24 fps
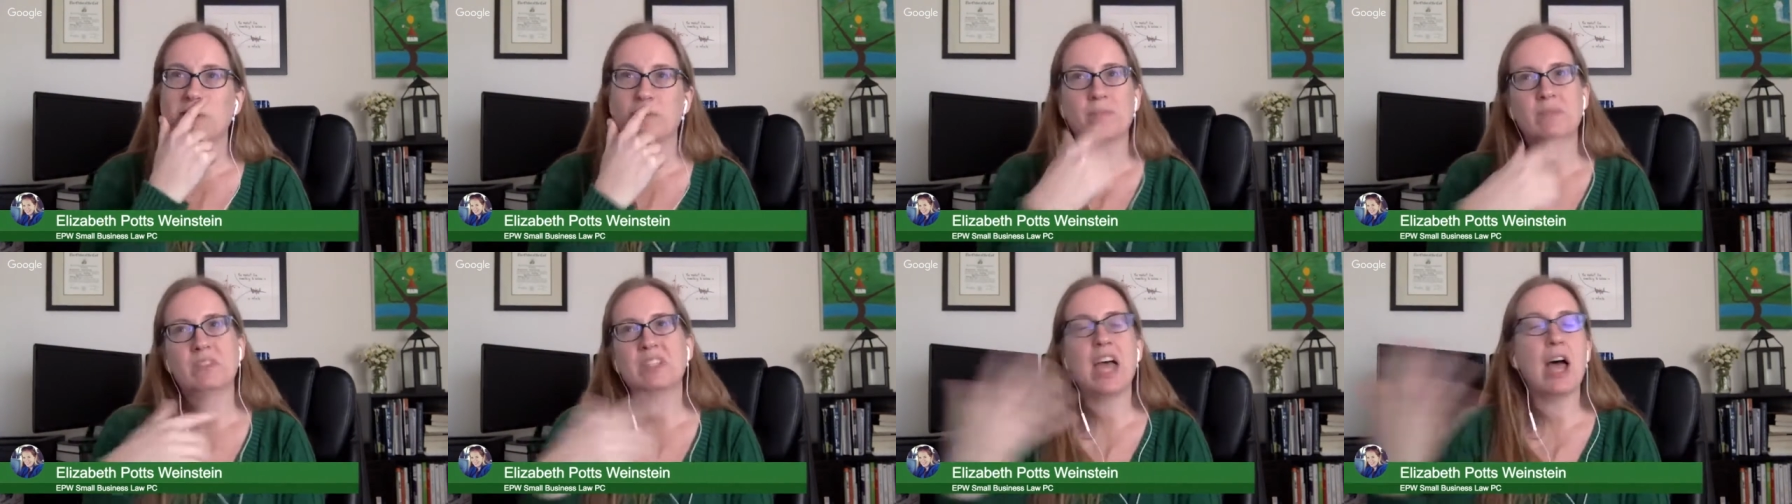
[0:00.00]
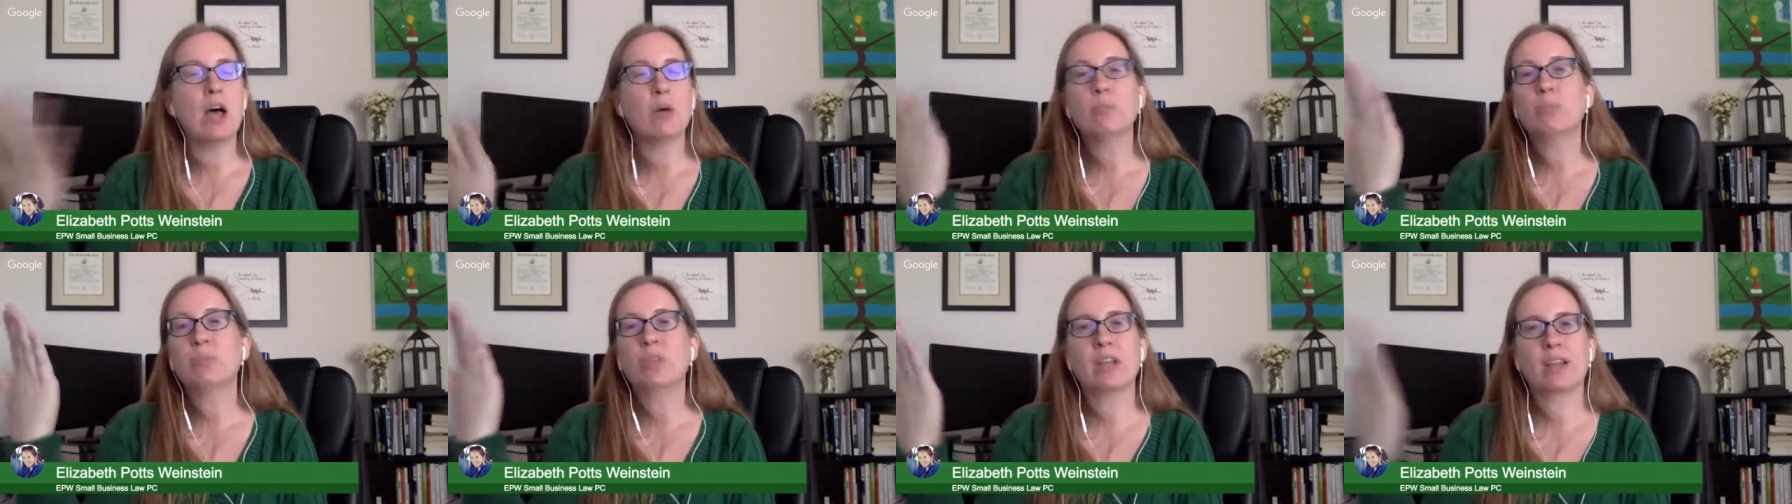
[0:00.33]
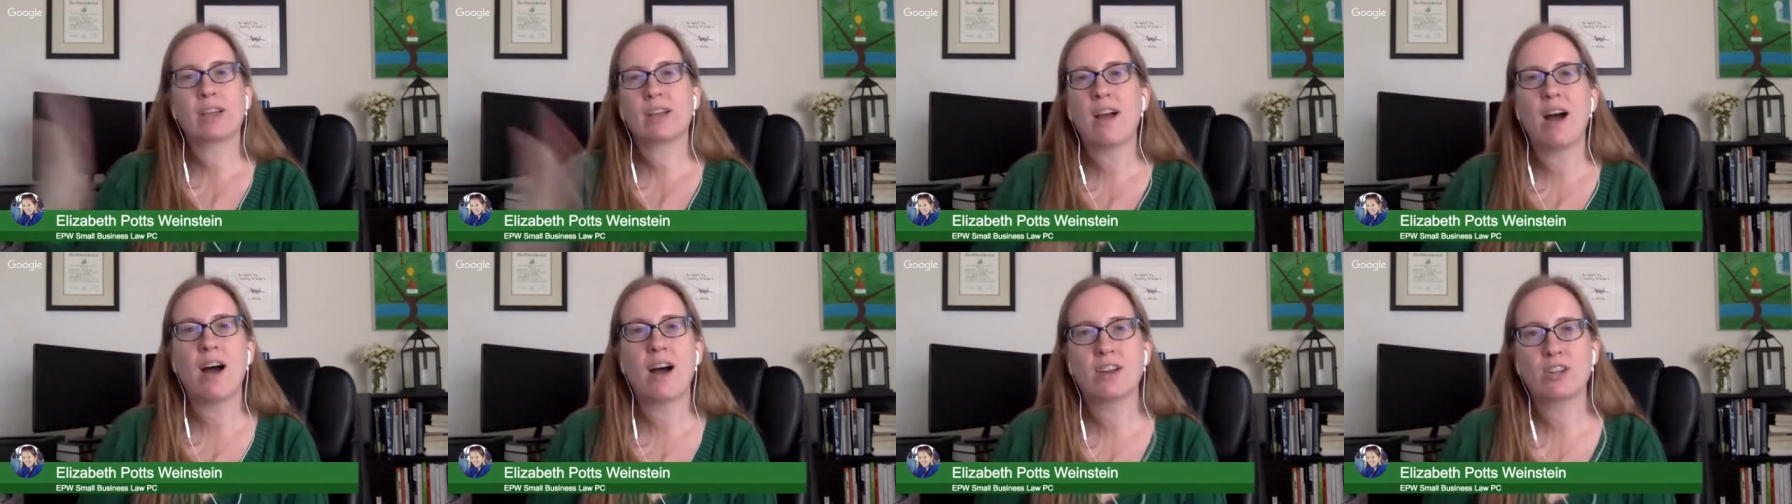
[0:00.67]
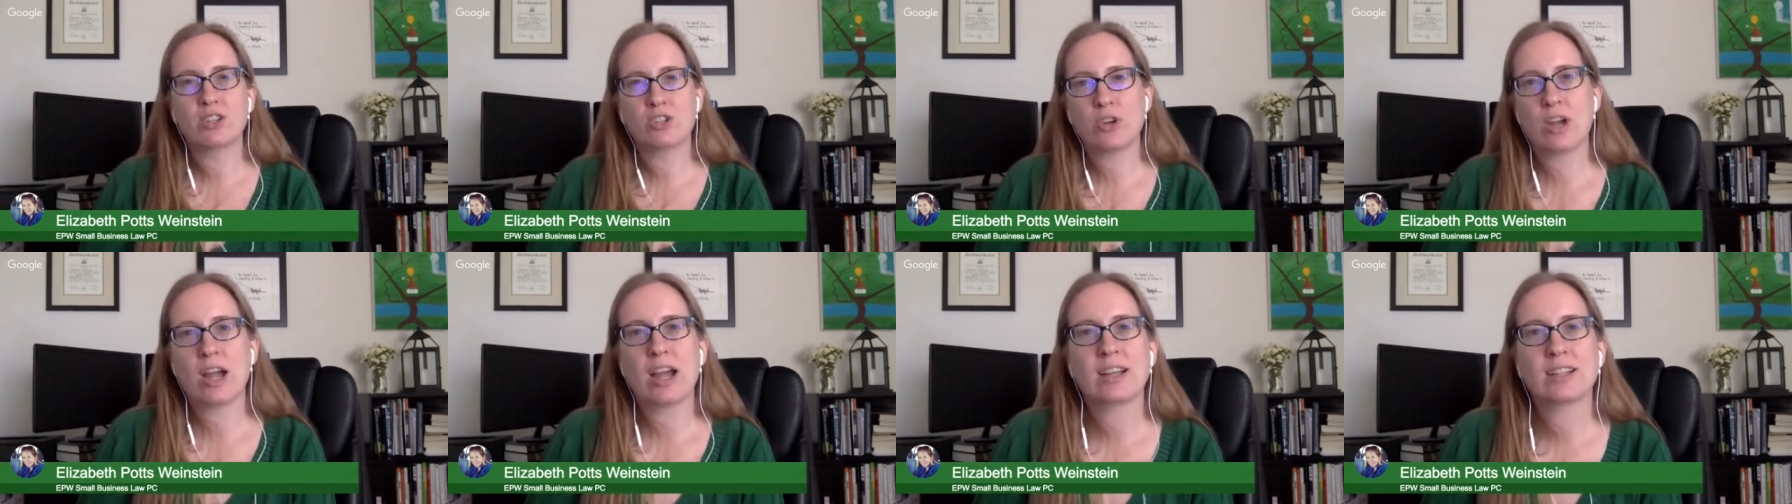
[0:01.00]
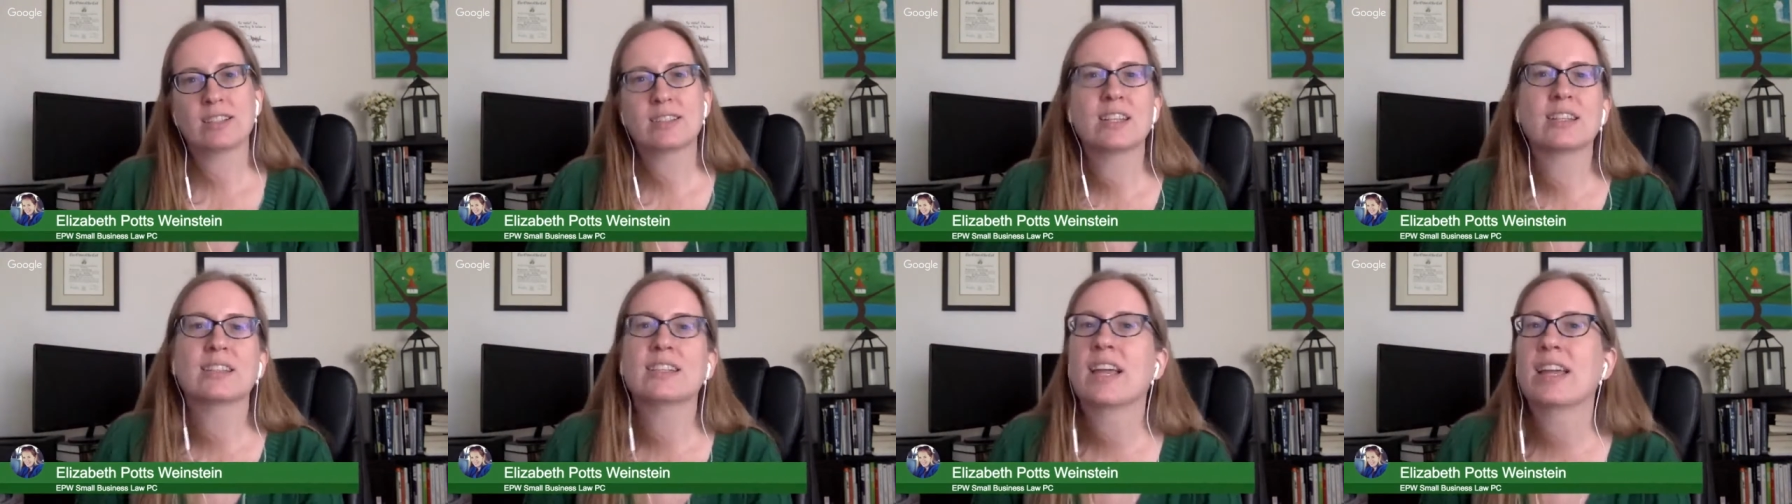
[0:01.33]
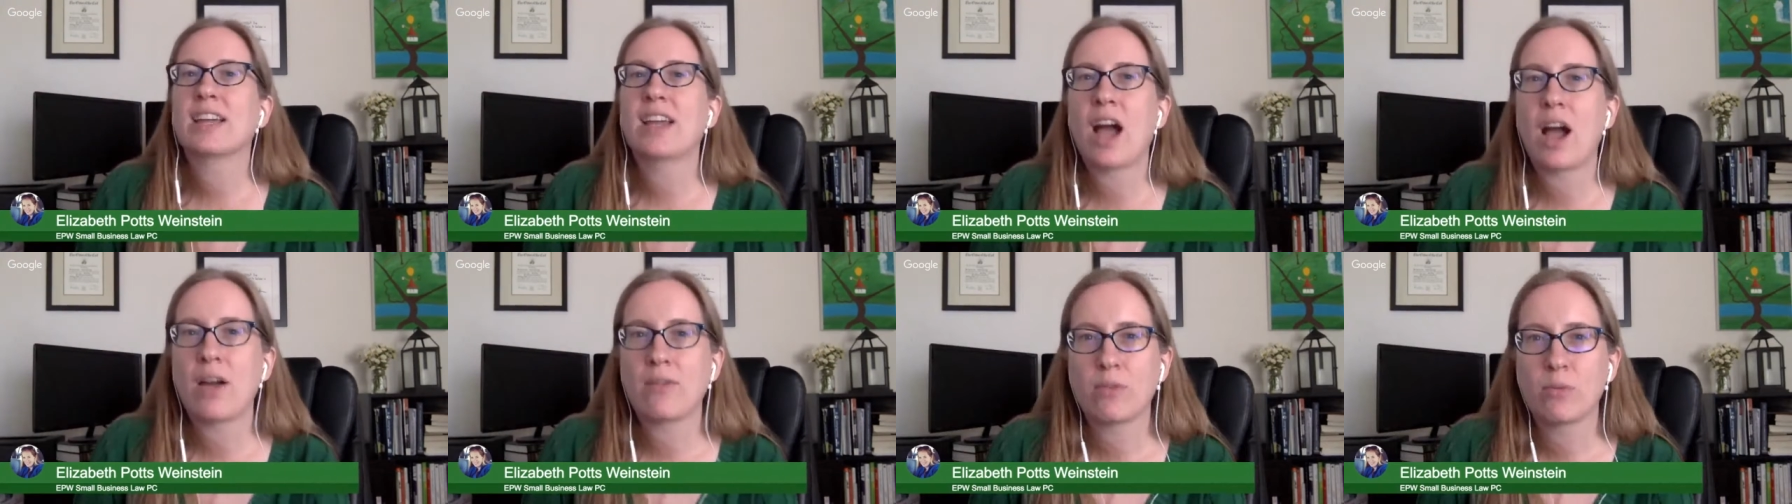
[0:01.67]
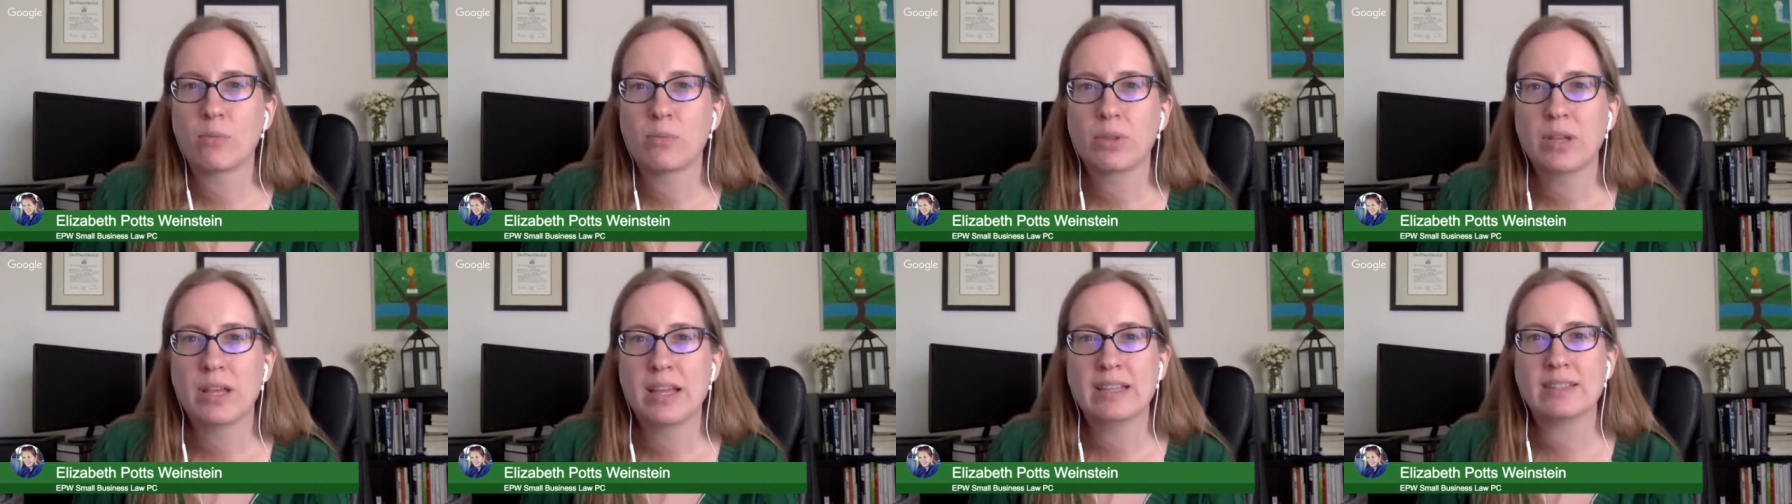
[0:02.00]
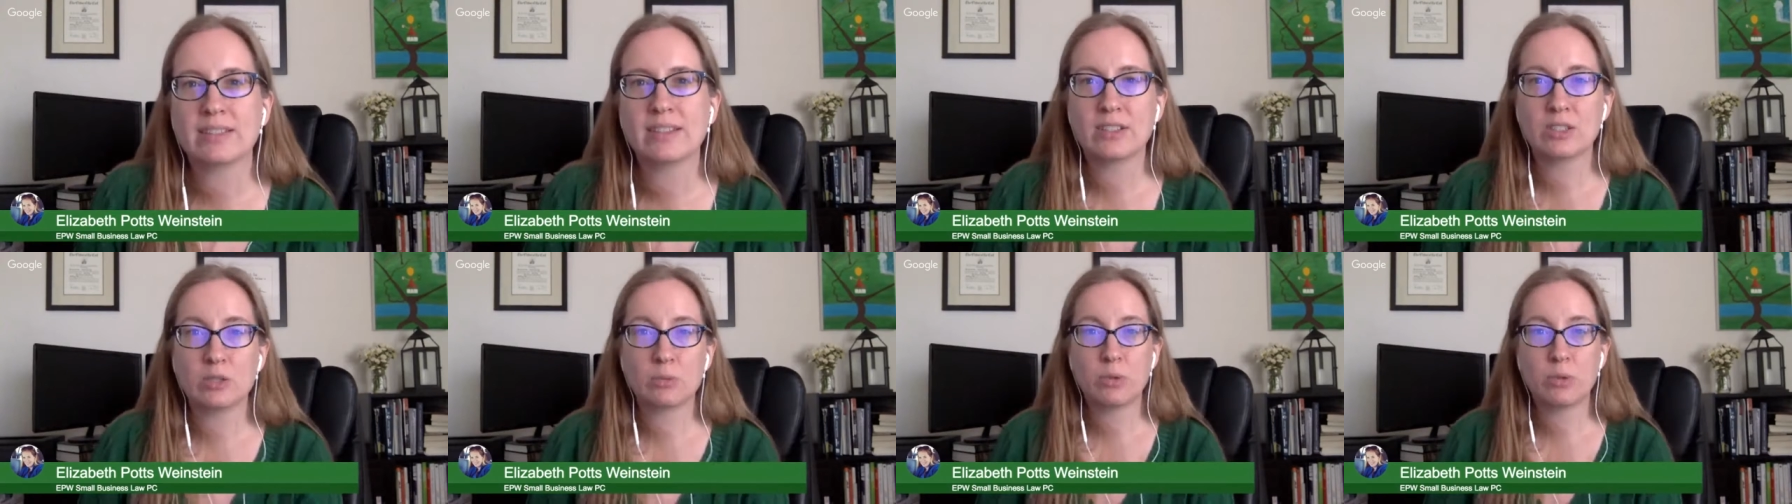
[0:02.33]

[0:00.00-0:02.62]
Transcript: template contracts that they got from places.